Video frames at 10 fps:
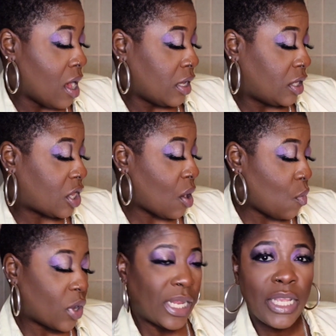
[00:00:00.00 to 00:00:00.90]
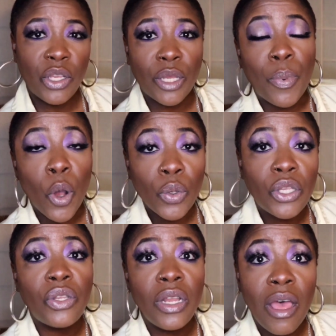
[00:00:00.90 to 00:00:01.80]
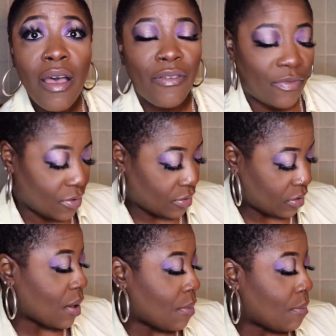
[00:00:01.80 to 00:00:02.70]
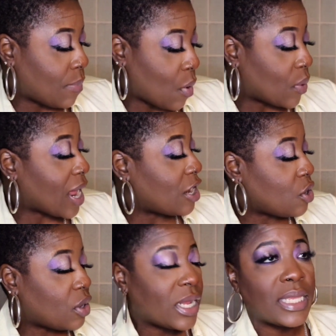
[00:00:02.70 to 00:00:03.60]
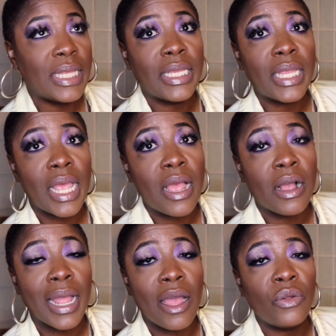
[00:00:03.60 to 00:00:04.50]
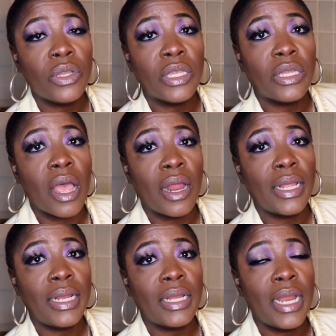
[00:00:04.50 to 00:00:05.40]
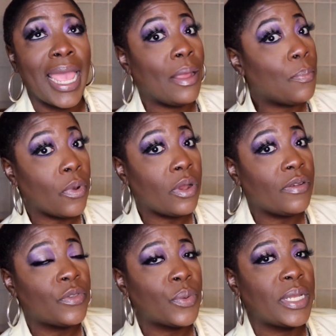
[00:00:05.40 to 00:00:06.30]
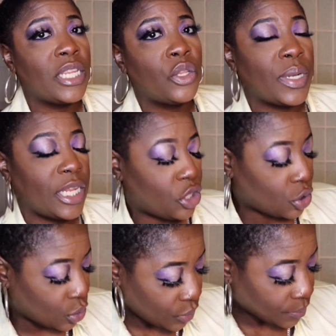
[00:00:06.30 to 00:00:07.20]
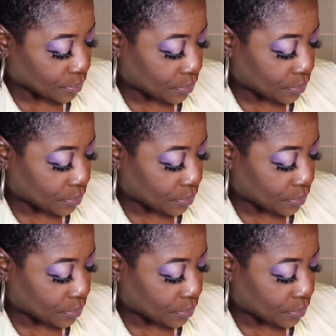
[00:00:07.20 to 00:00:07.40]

someone he is supposed to love. But what I noticed, this account started in April of 2022.